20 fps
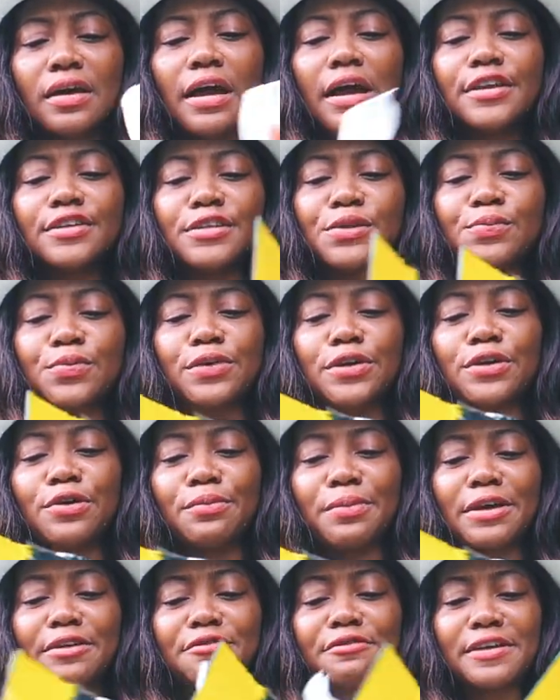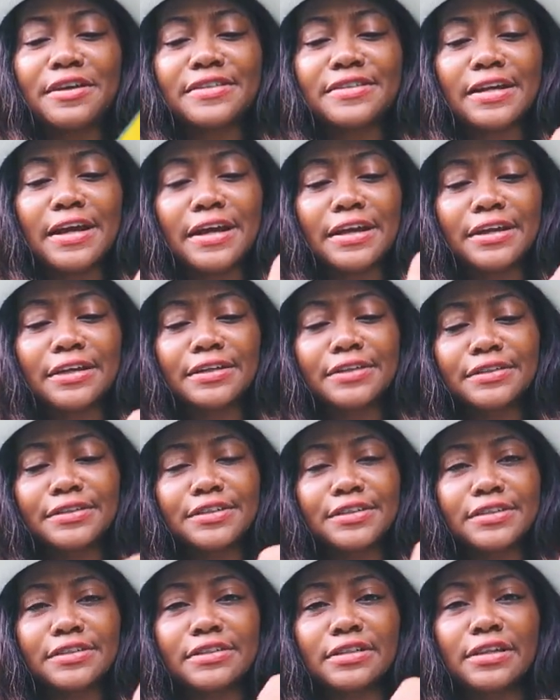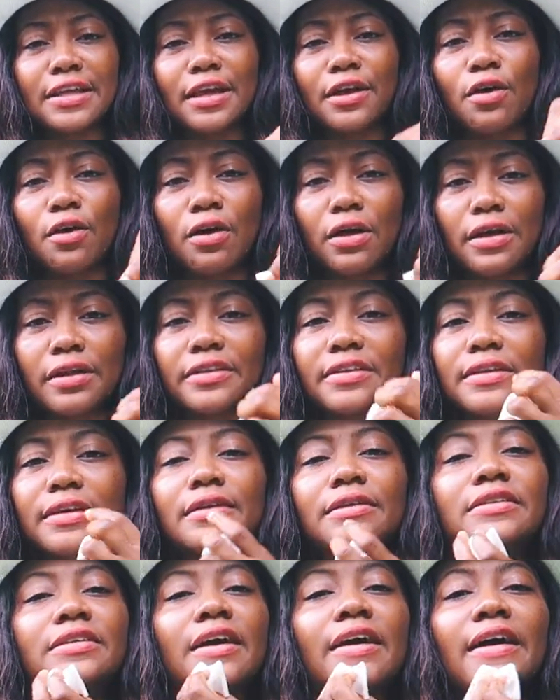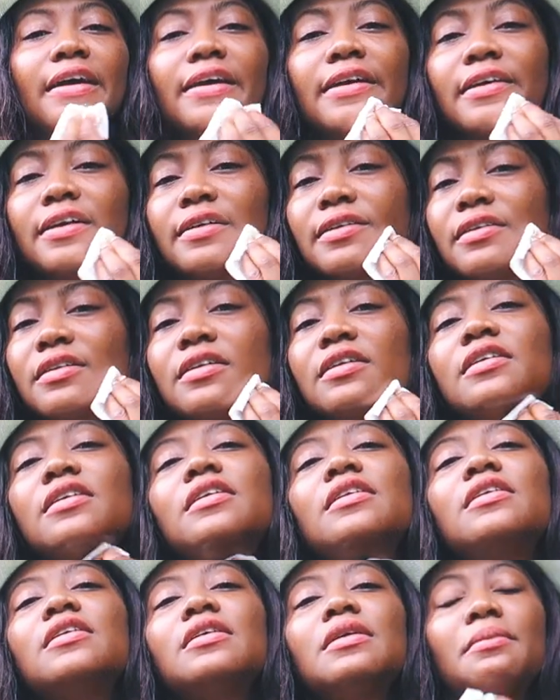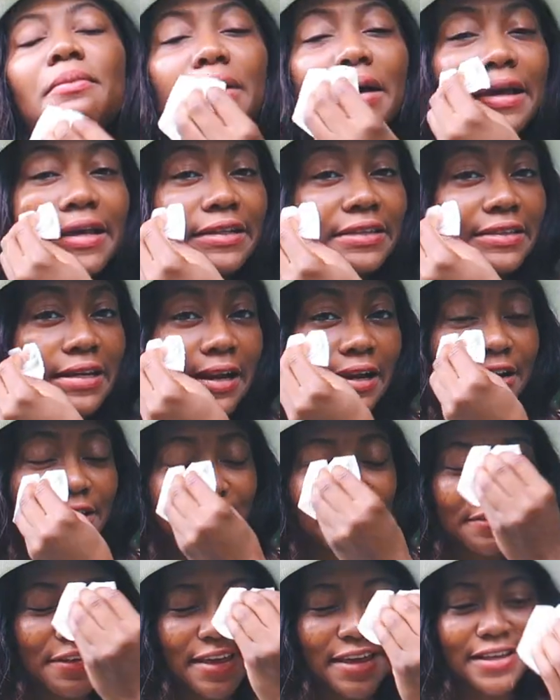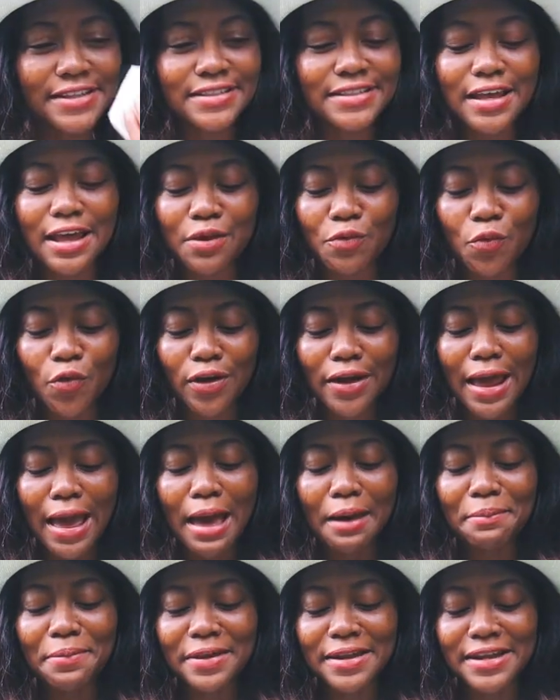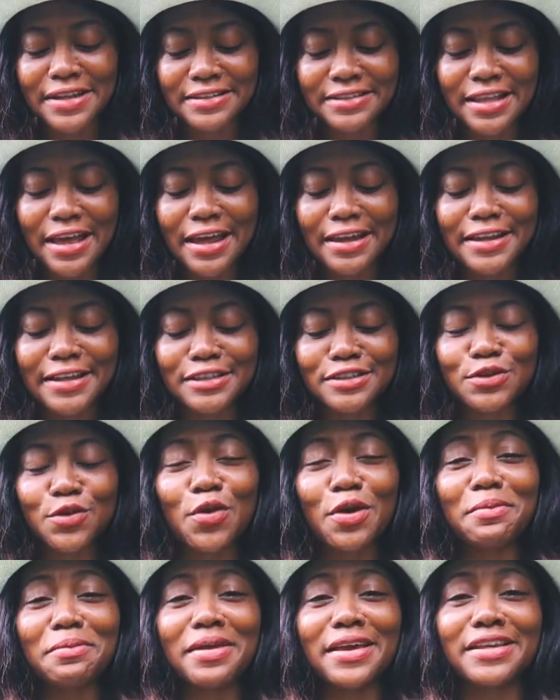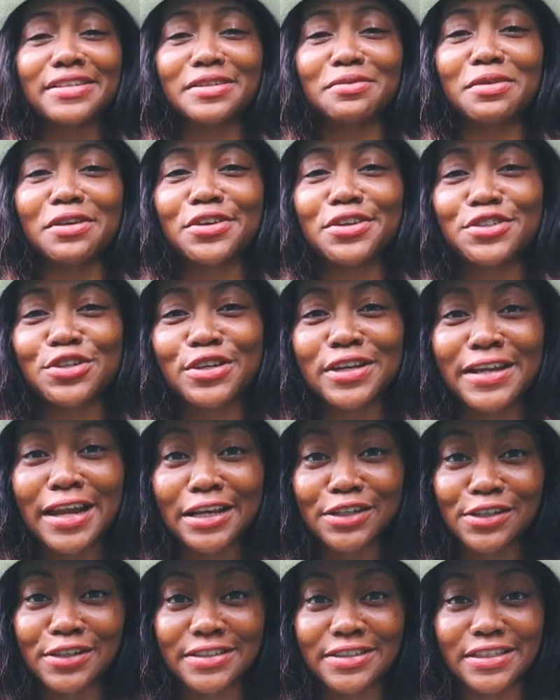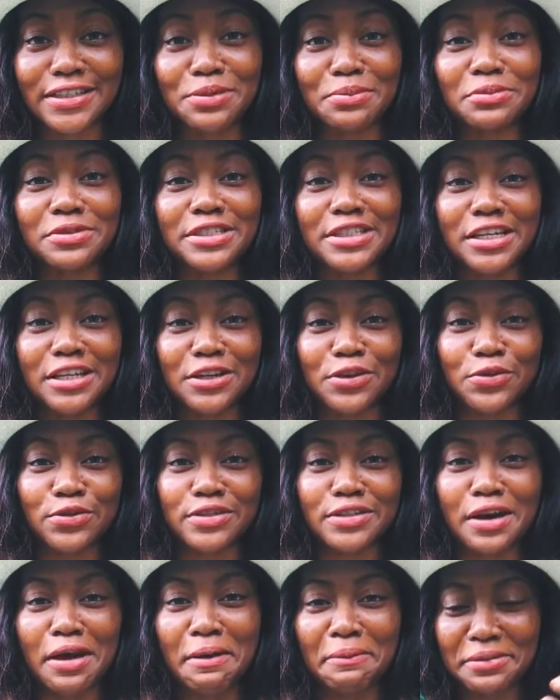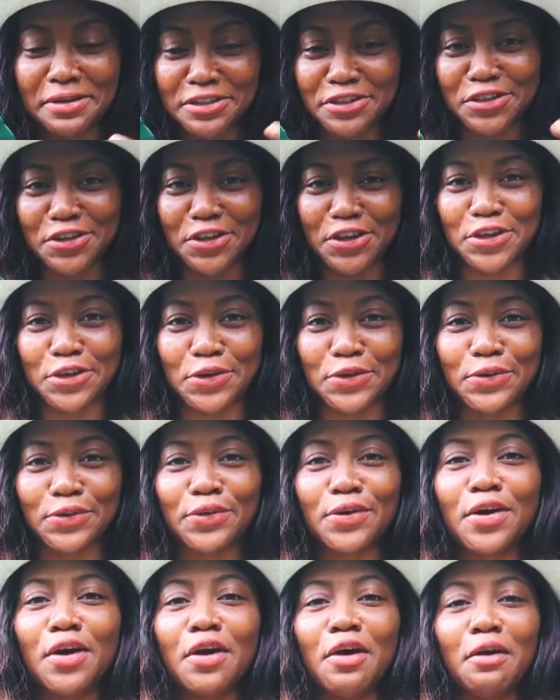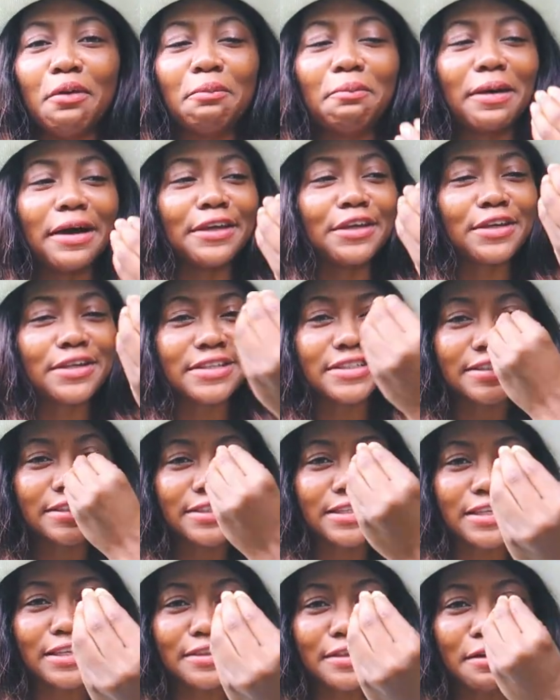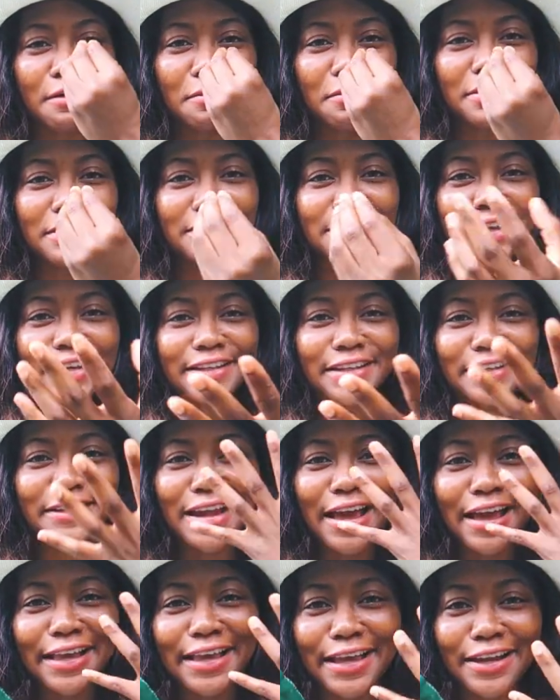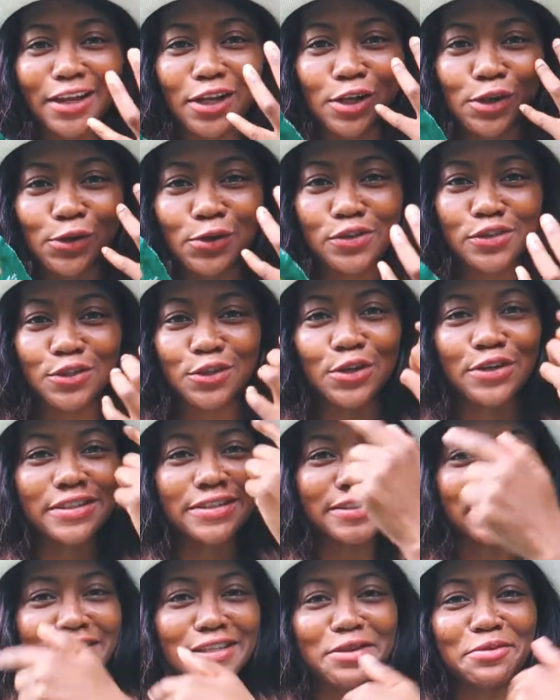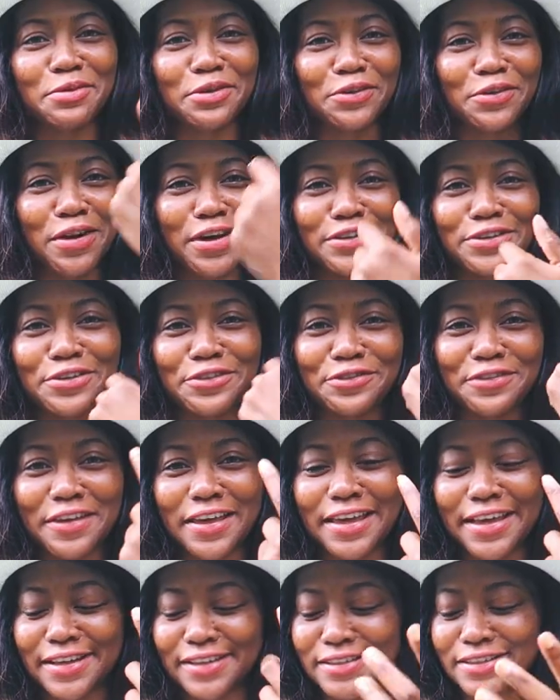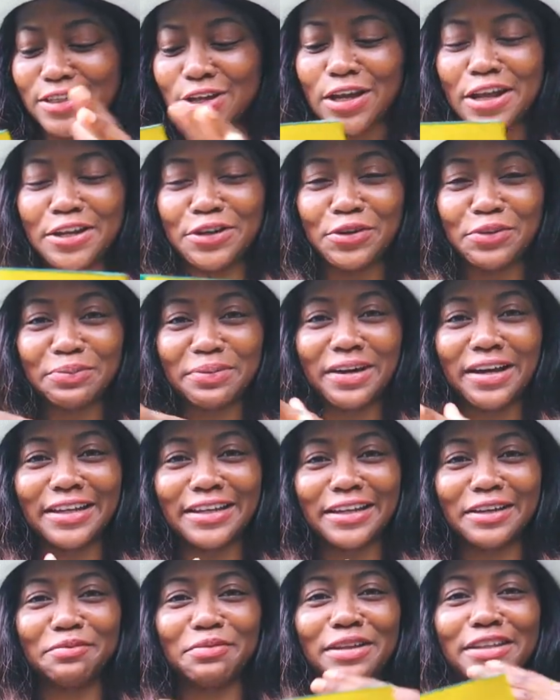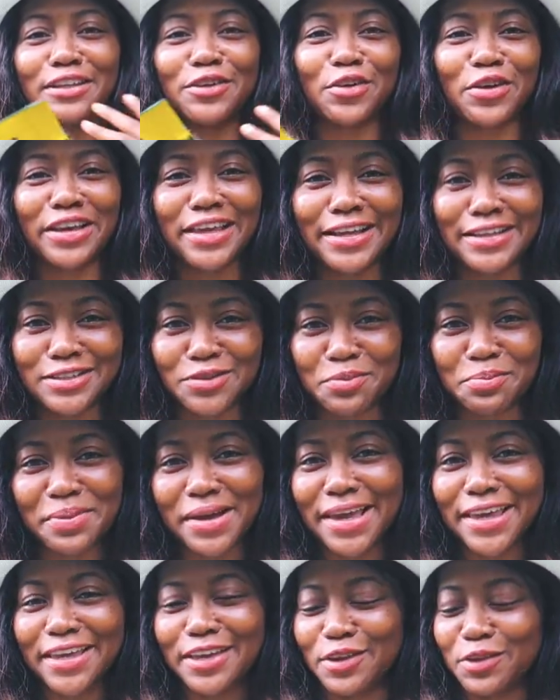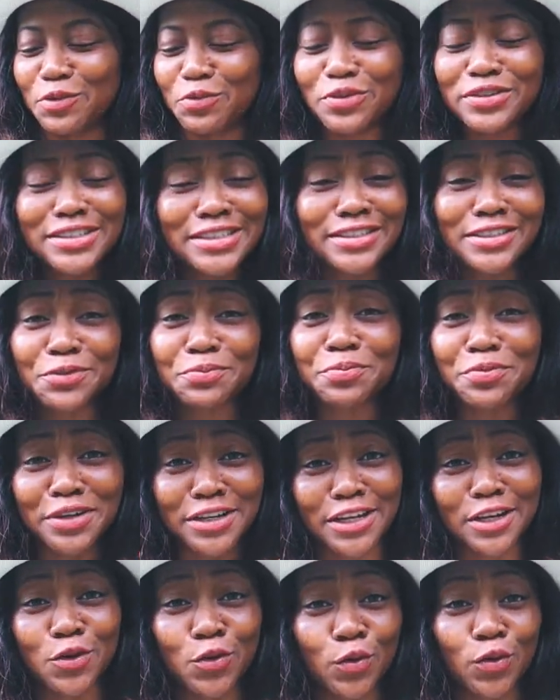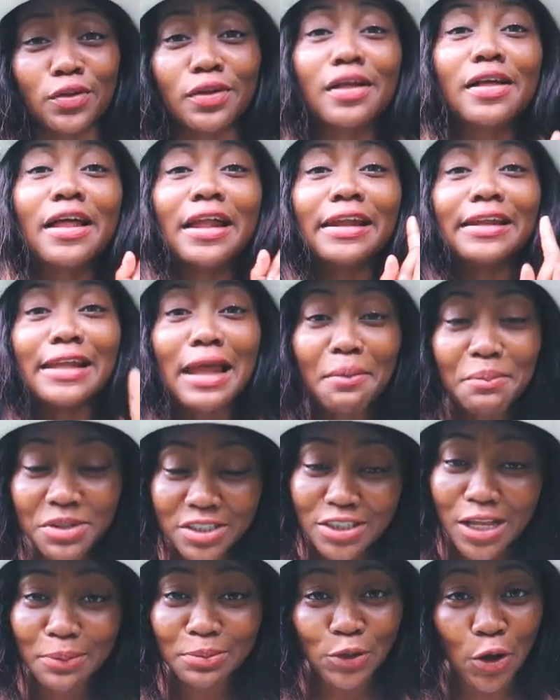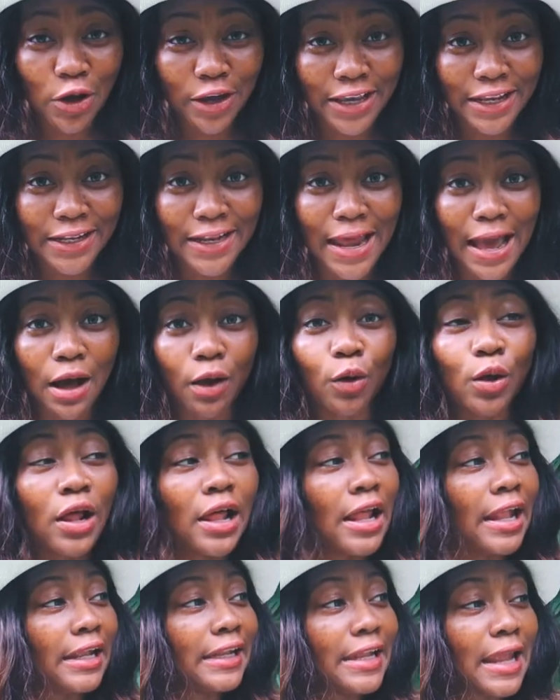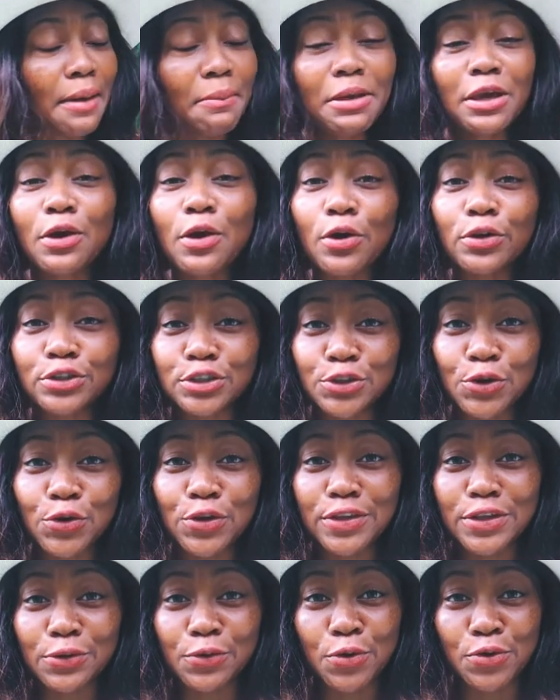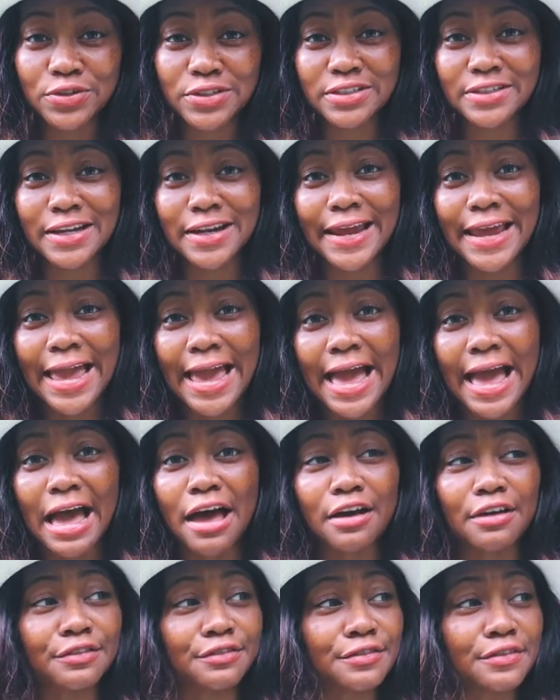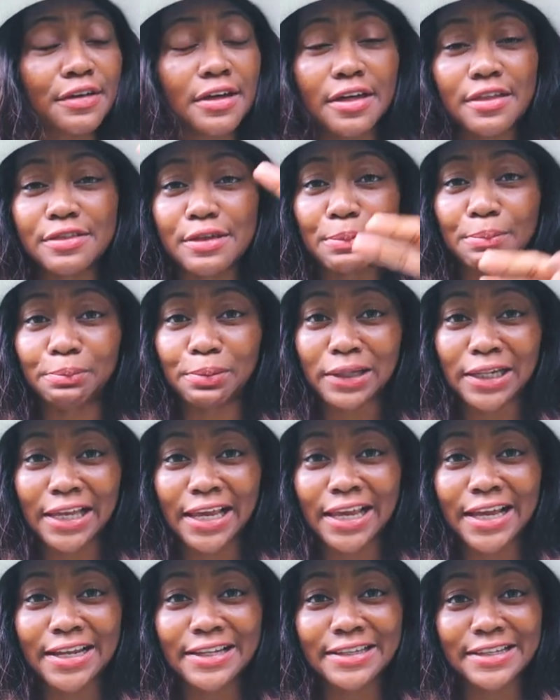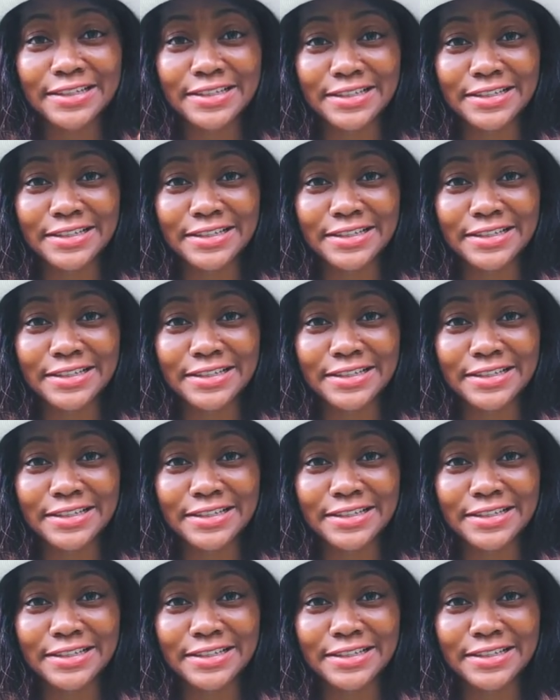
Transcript: I usually put it on my face. I just like the entire my entire face and what happened is that it's so amazing because you can actually see the mosquitoes coming to you but you can see them it's like they're not getting close you can see them around your face and your body but they don't get to bite you which is pretty cool let me stop talking now let me go show you the roses that I have the plan the